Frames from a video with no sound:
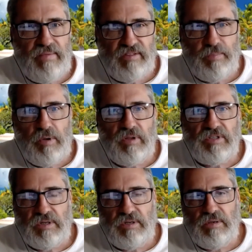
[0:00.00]
this
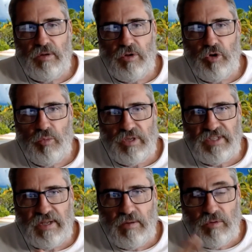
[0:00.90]
person
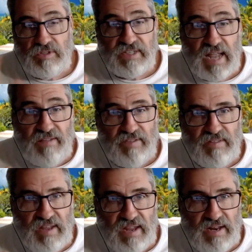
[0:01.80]
who saved the
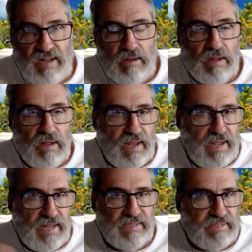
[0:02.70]
deity, he
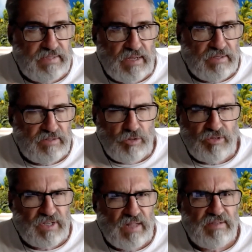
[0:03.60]
and his two
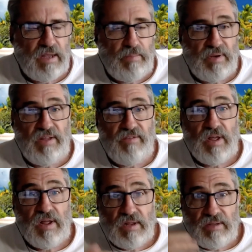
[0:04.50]
sons, I believe,
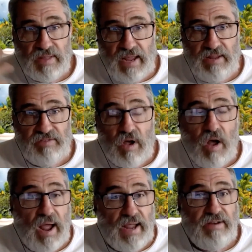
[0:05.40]
they
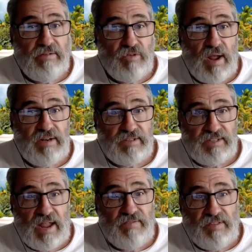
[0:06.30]
died trying to
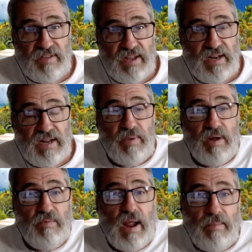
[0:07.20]
save the deity by
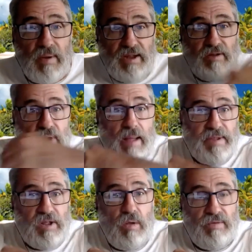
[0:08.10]

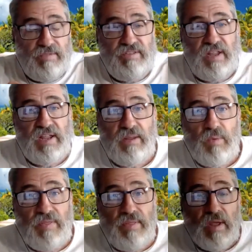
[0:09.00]
grabbing hold of the deity
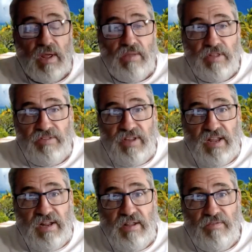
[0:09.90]
when the
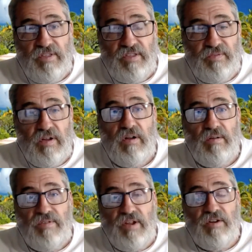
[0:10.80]
deity of this
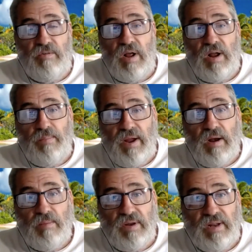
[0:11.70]
Virnarayana
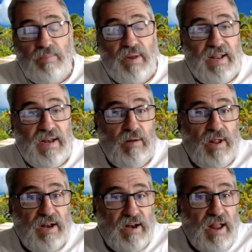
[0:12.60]
Perumal
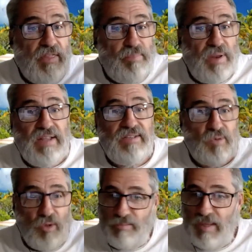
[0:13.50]
in another place
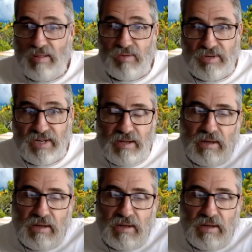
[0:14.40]
called Melkote.